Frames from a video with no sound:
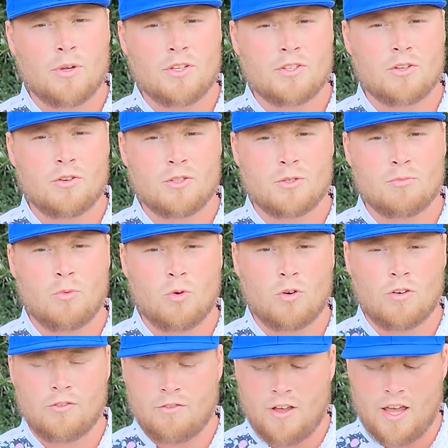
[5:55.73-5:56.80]
so it's more
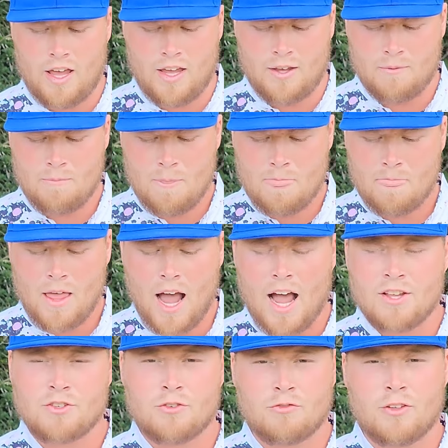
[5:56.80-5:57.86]
of a
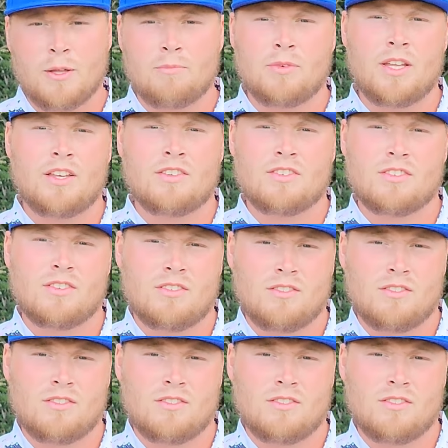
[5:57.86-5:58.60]
hyzer flip disc.